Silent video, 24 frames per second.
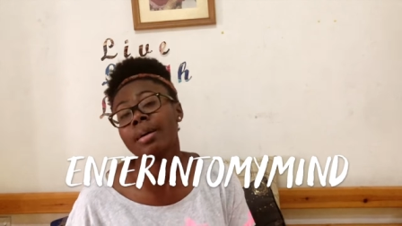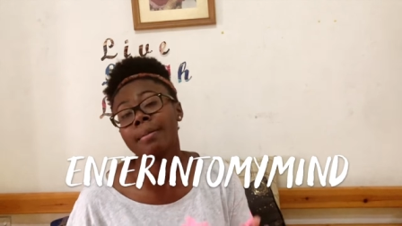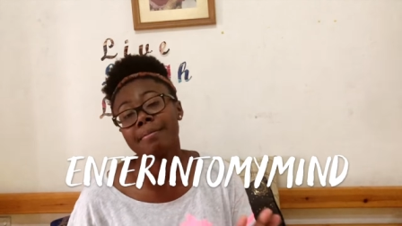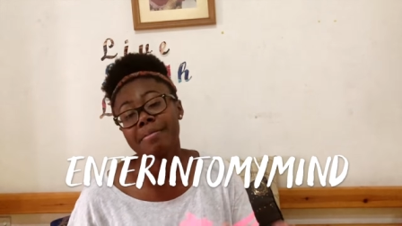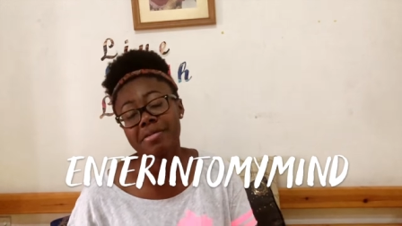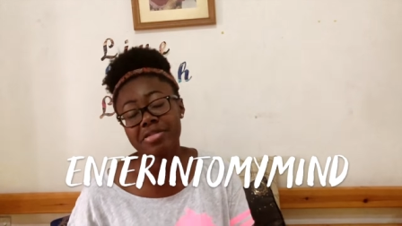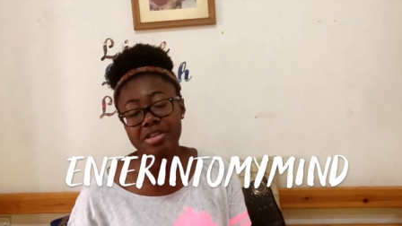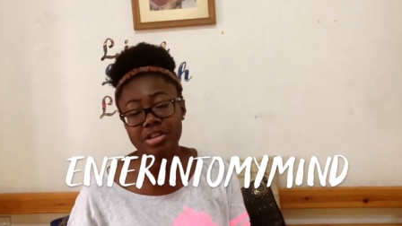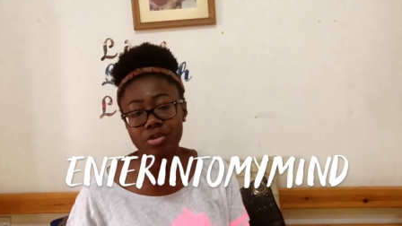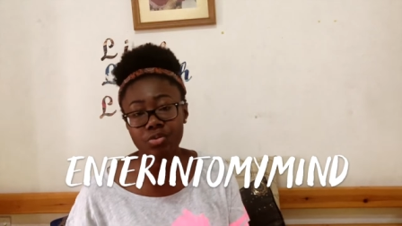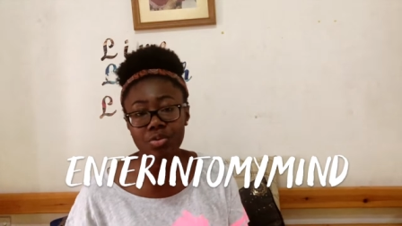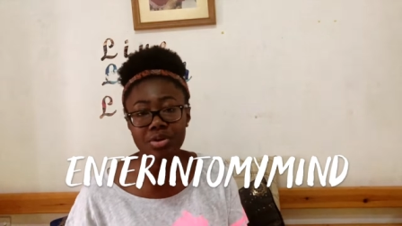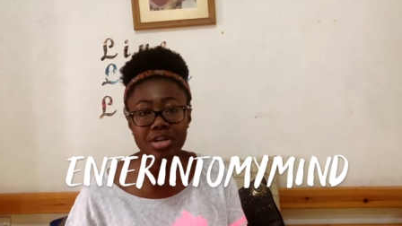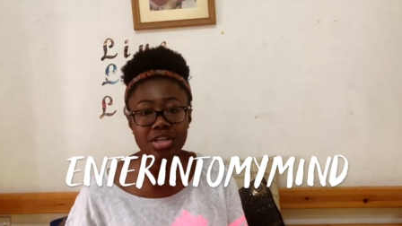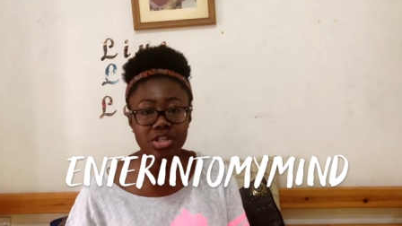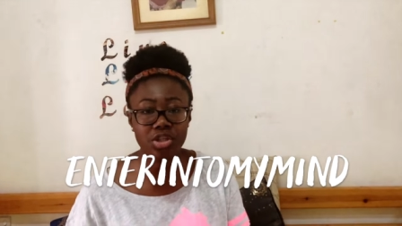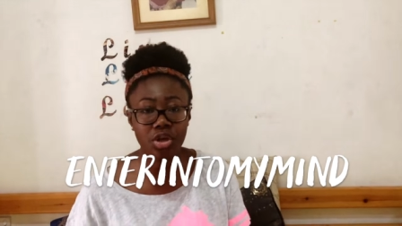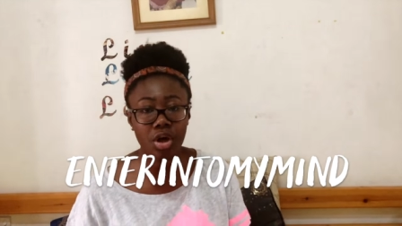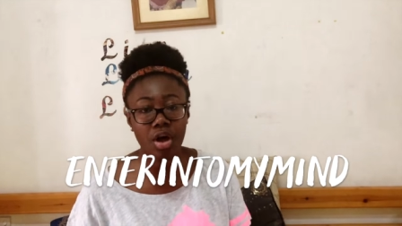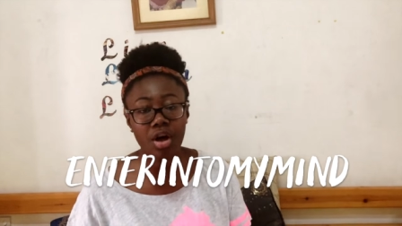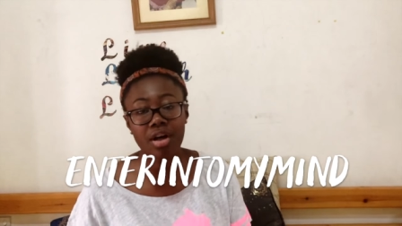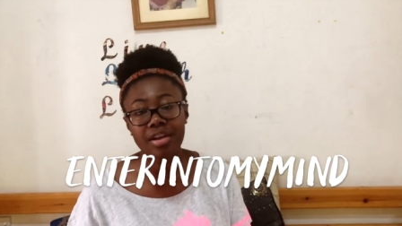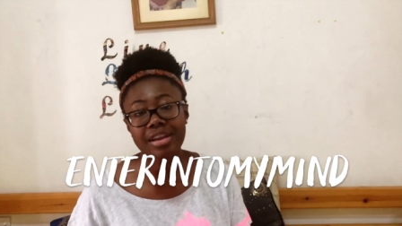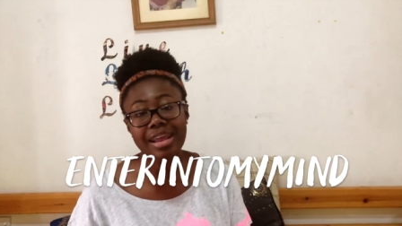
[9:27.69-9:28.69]
but this one is
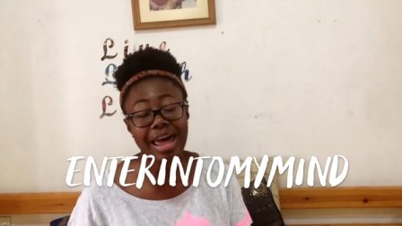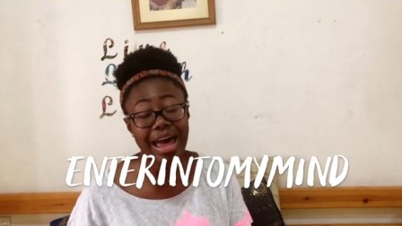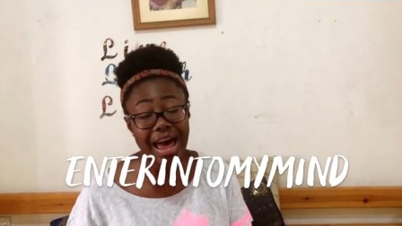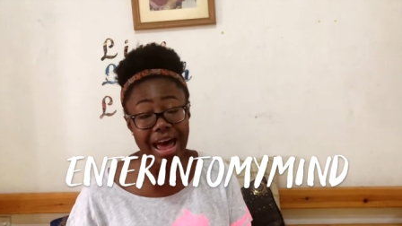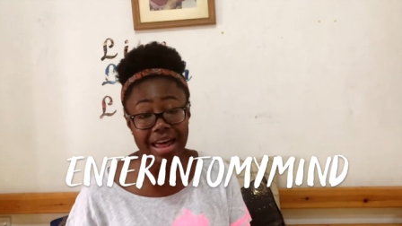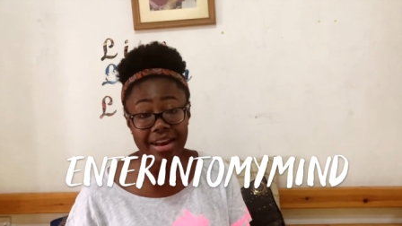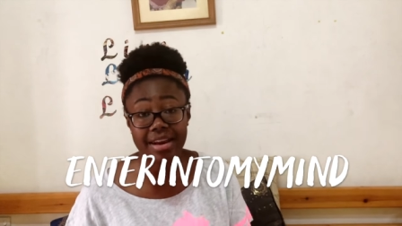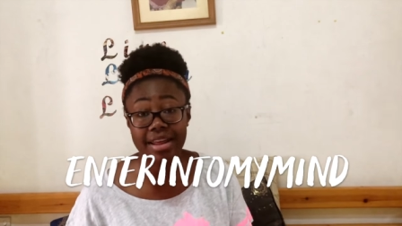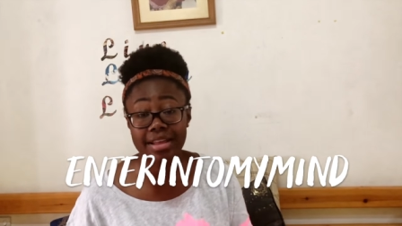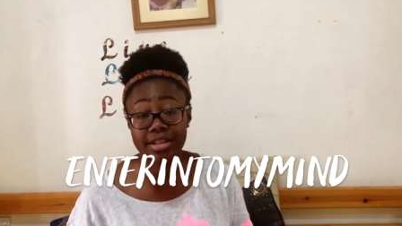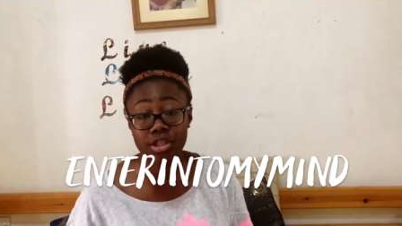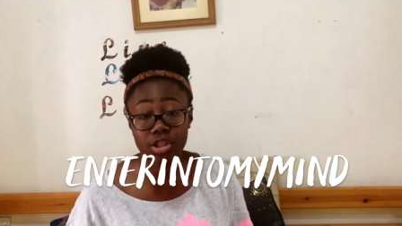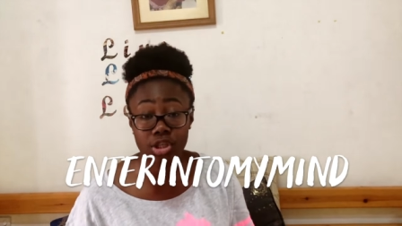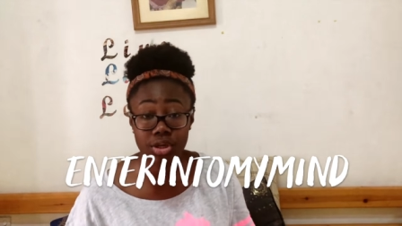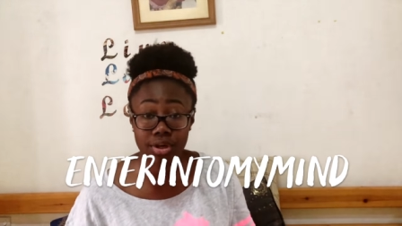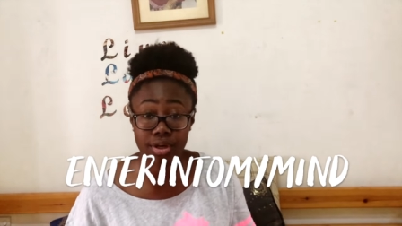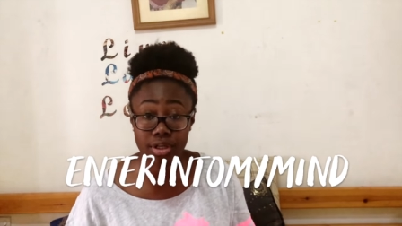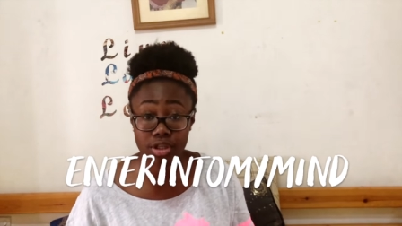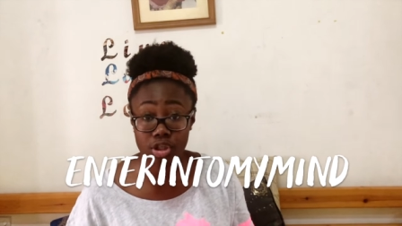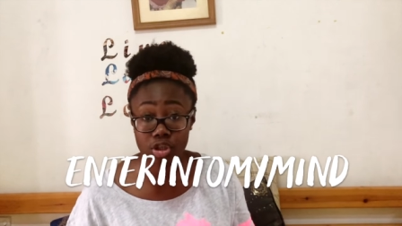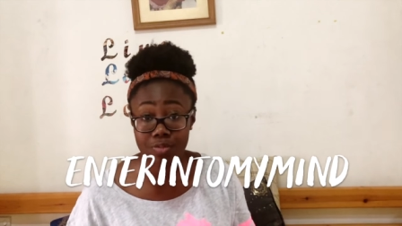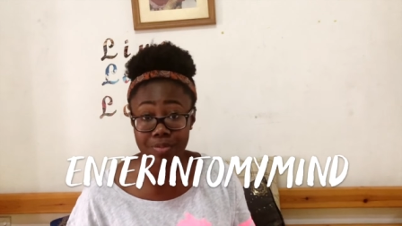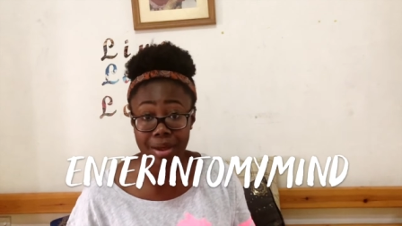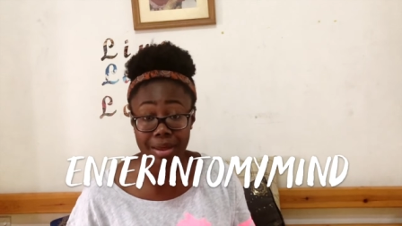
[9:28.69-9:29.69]
called At Enter
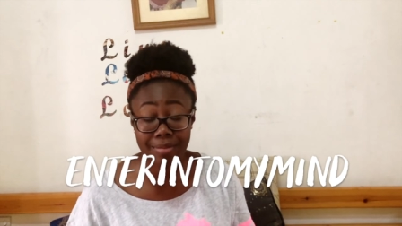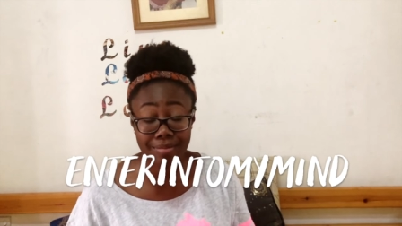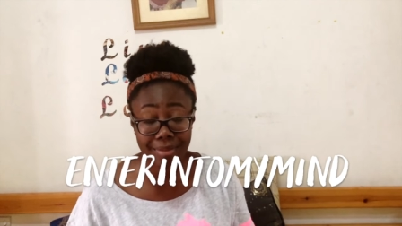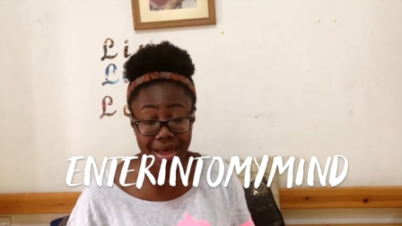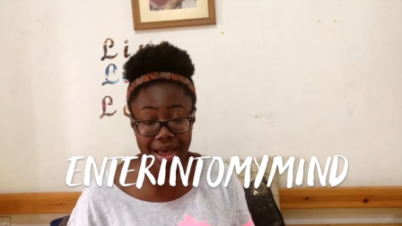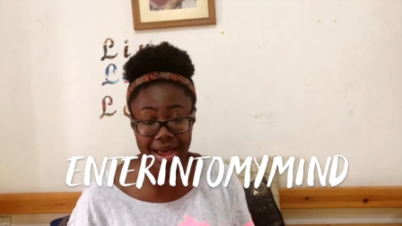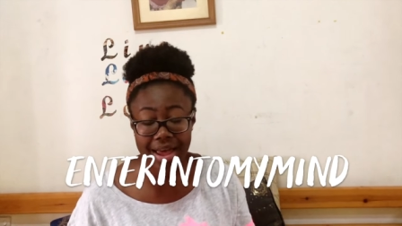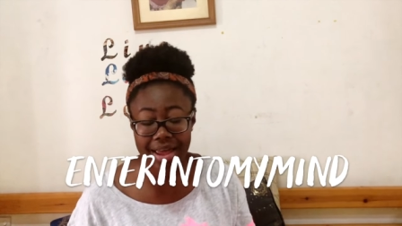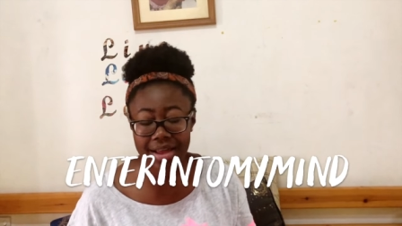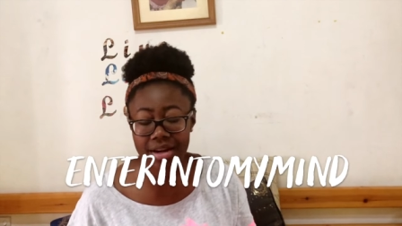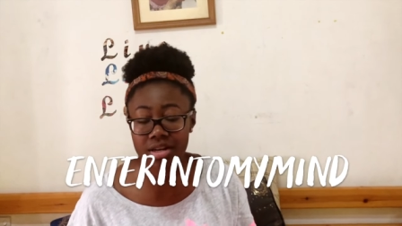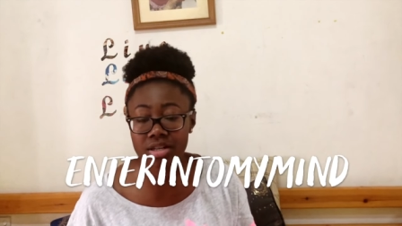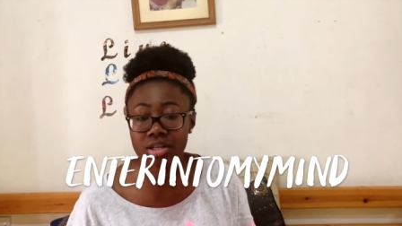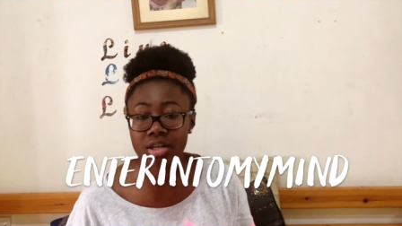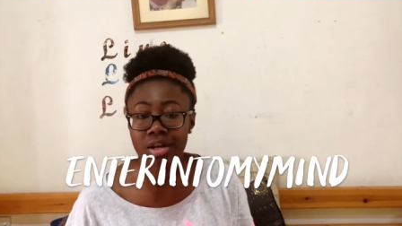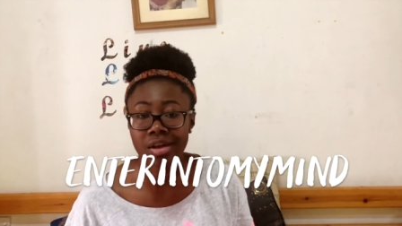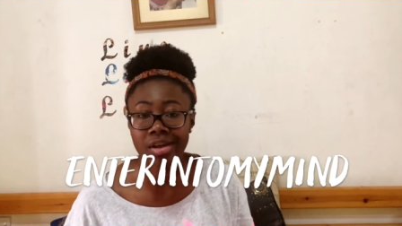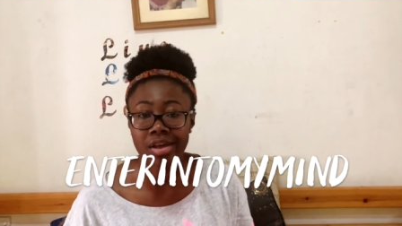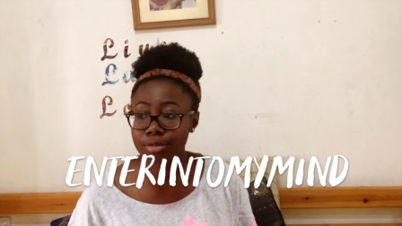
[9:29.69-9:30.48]
Into My Mind.